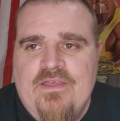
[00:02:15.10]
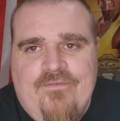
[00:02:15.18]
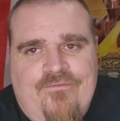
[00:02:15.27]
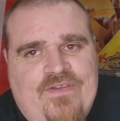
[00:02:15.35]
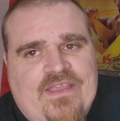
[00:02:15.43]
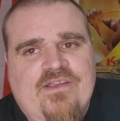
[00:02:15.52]

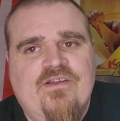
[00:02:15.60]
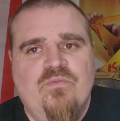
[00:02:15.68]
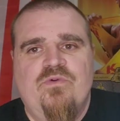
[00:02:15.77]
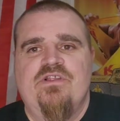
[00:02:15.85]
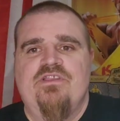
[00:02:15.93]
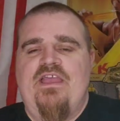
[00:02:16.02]
figure
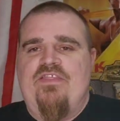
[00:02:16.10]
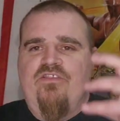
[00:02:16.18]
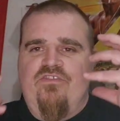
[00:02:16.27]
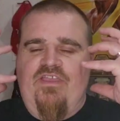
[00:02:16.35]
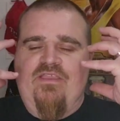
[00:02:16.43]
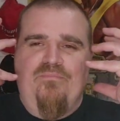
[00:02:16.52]
where he had
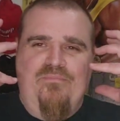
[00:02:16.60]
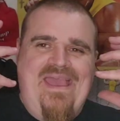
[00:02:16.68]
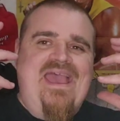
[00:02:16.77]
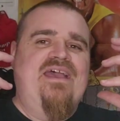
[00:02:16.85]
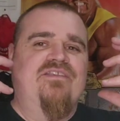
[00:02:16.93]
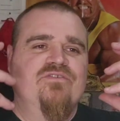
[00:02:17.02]
this, like,
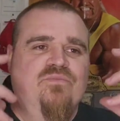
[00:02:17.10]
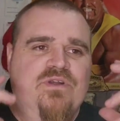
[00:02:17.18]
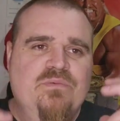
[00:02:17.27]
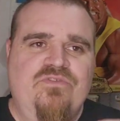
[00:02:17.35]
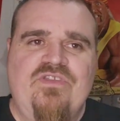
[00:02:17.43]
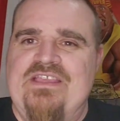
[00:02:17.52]
mask where
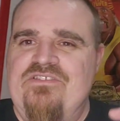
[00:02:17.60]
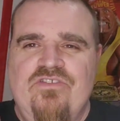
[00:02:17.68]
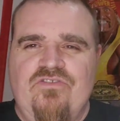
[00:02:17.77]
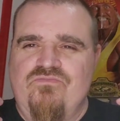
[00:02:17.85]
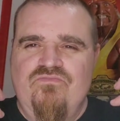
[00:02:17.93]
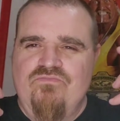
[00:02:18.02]
it was, like,
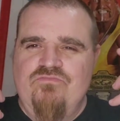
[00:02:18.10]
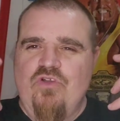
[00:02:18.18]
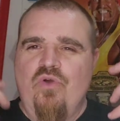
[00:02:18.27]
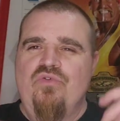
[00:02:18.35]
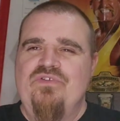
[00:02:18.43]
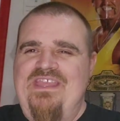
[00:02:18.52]
just
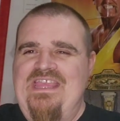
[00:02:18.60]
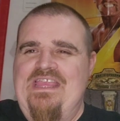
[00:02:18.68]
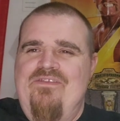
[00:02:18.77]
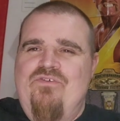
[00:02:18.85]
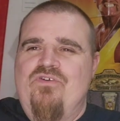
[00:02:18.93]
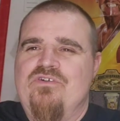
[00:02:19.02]
totally
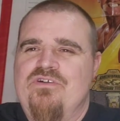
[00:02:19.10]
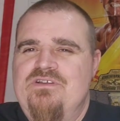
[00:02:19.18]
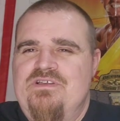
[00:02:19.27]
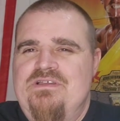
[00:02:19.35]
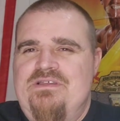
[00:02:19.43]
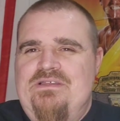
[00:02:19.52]

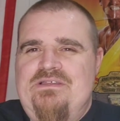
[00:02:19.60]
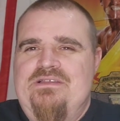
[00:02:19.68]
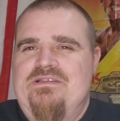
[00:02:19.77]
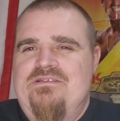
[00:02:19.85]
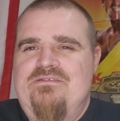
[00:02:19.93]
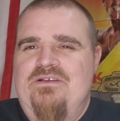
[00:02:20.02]

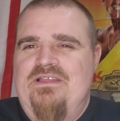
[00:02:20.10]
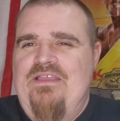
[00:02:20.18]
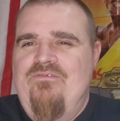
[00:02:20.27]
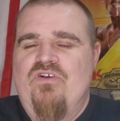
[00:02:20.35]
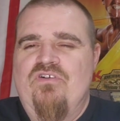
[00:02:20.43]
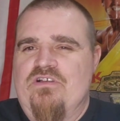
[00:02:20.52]

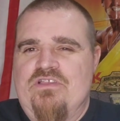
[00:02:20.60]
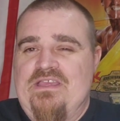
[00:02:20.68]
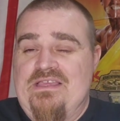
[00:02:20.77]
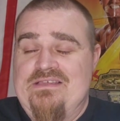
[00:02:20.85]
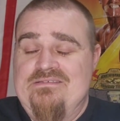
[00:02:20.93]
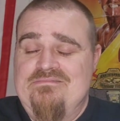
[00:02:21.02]

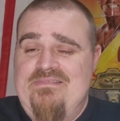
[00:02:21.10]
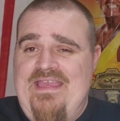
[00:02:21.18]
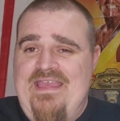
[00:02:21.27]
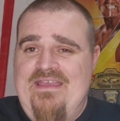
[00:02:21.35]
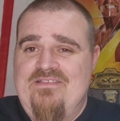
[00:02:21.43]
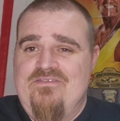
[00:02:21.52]
evil-looking.
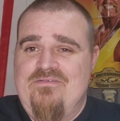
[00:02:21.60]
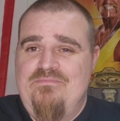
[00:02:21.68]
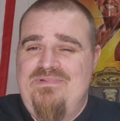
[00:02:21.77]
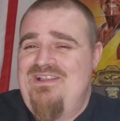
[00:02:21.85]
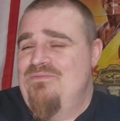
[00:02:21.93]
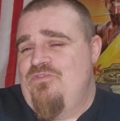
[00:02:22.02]

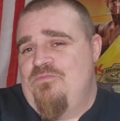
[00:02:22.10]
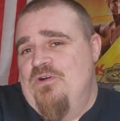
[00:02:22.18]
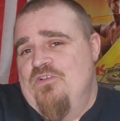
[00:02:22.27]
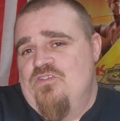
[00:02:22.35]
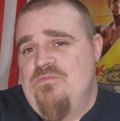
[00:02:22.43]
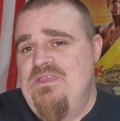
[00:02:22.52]
But it was
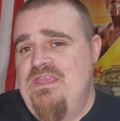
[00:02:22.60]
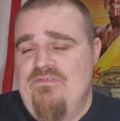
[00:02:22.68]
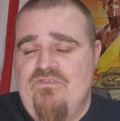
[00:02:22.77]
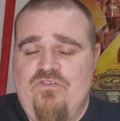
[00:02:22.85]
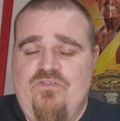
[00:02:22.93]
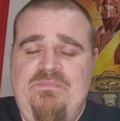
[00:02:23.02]
supposed to be
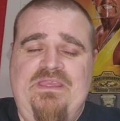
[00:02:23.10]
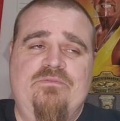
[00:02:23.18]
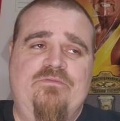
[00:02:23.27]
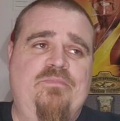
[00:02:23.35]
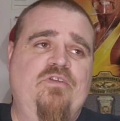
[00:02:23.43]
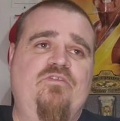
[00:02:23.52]
evil. He
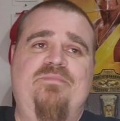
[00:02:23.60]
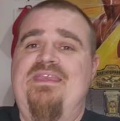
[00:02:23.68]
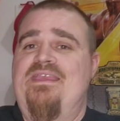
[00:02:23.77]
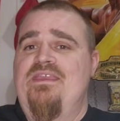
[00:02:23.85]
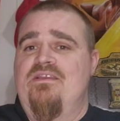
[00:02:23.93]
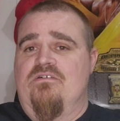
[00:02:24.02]
was supposed to
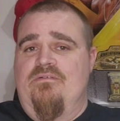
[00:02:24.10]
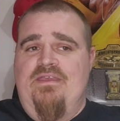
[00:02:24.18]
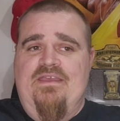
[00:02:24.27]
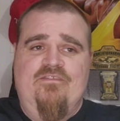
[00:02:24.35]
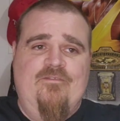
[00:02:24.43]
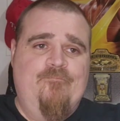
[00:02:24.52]
be a heel,
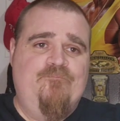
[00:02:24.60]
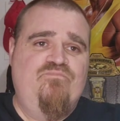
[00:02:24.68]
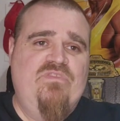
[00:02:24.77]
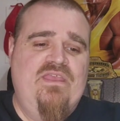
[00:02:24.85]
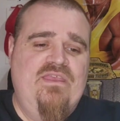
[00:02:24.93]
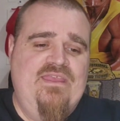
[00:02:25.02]
and
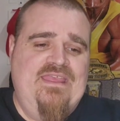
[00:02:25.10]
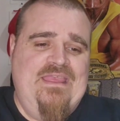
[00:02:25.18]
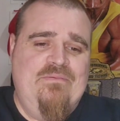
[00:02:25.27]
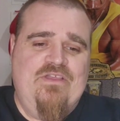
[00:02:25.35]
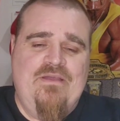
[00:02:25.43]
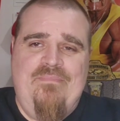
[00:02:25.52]

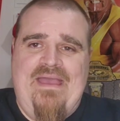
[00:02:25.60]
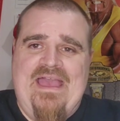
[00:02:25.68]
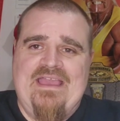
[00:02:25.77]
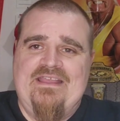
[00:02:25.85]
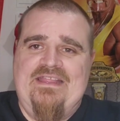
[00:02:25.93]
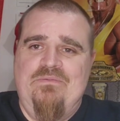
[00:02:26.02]
he would come
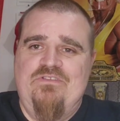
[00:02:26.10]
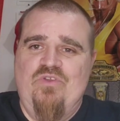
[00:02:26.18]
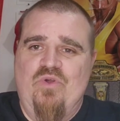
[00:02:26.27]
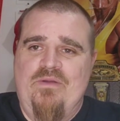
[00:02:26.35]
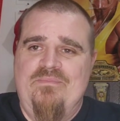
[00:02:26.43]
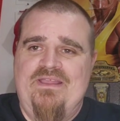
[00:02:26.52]
back and he would
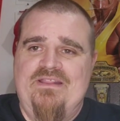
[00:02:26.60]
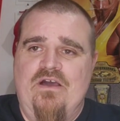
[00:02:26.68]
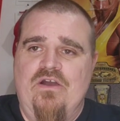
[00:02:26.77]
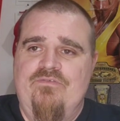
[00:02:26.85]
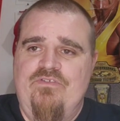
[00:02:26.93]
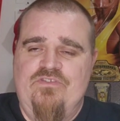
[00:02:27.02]
torment
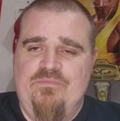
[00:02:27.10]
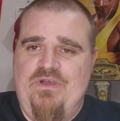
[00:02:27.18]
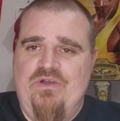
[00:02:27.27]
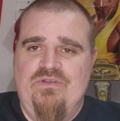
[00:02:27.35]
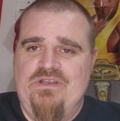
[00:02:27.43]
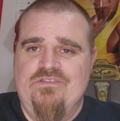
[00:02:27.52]
all of his
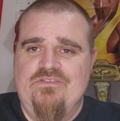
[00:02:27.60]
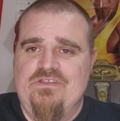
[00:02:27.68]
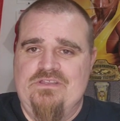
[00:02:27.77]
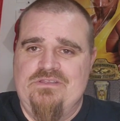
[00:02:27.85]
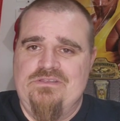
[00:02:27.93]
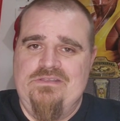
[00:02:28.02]
opponents,
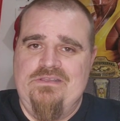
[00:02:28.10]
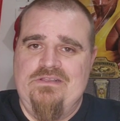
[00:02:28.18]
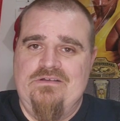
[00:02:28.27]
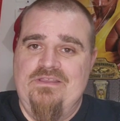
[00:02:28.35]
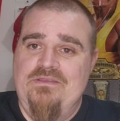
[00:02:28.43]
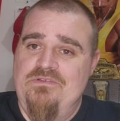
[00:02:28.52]
and, you
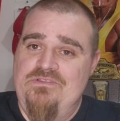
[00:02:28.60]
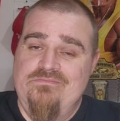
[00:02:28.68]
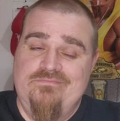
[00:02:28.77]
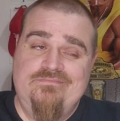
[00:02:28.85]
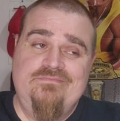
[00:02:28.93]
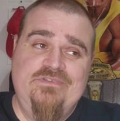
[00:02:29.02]
know, he would,
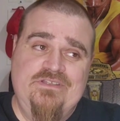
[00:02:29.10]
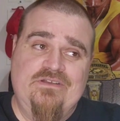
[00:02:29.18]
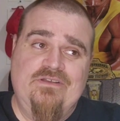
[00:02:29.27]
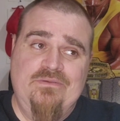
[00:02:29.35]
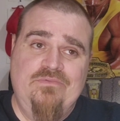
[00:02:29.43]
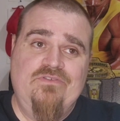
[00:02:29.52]
you
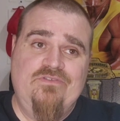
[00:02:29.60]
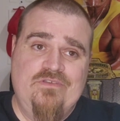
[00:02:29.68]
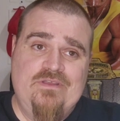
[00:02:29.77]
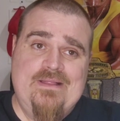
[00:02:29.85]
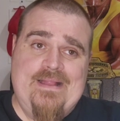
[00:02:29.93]
know, it was